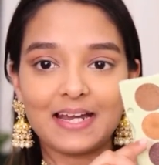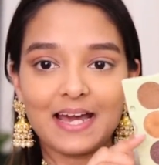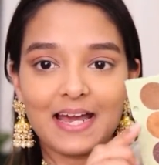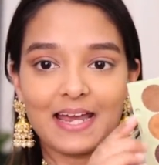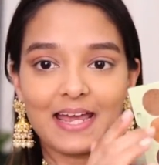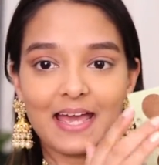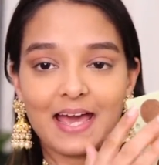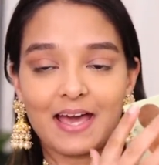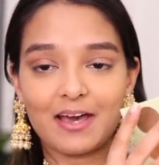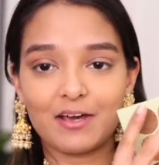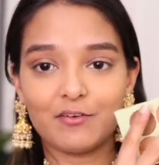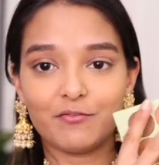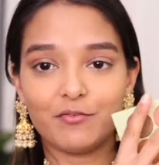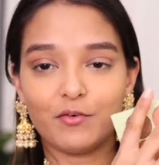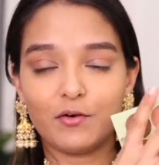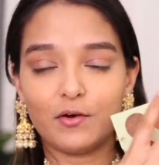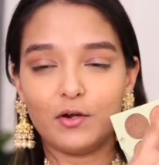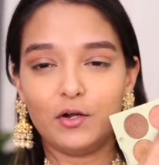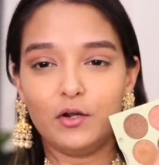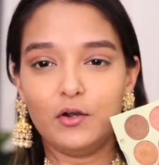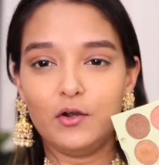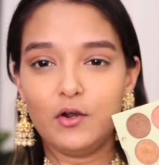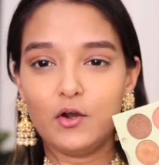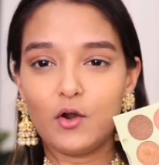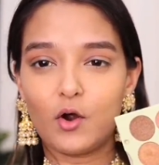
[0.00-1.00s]
I have a
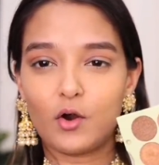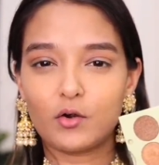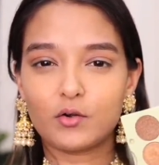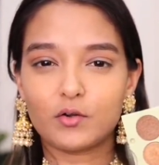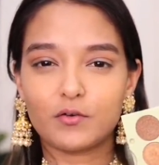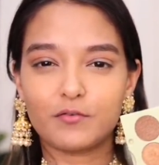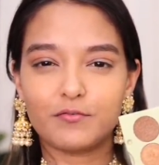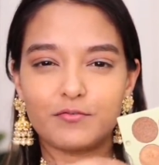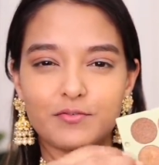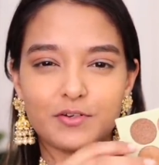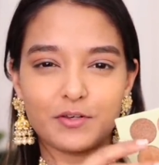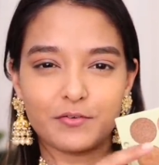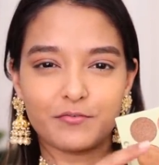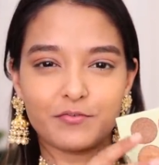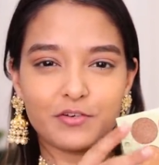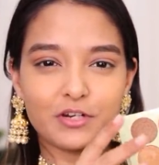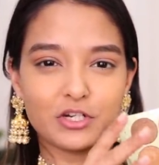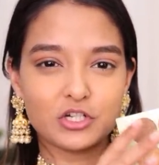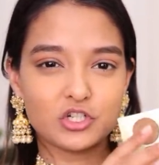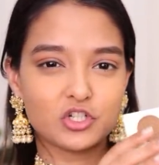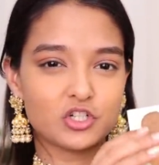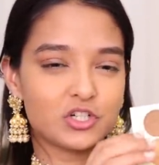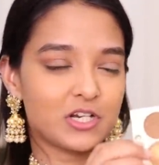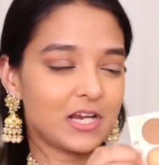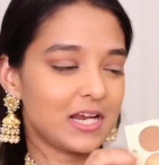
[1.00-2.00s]
lot of
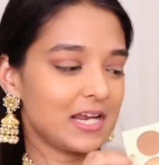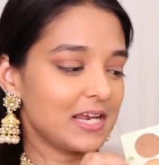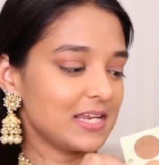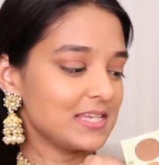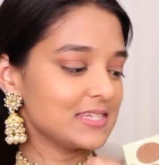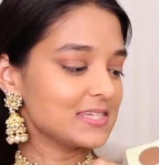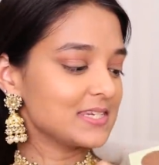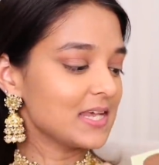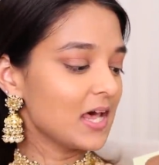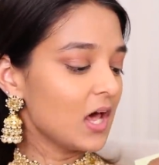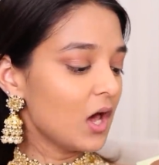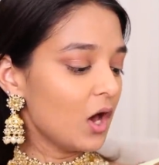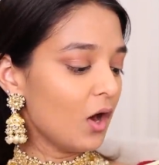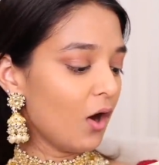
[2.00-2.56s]
different shades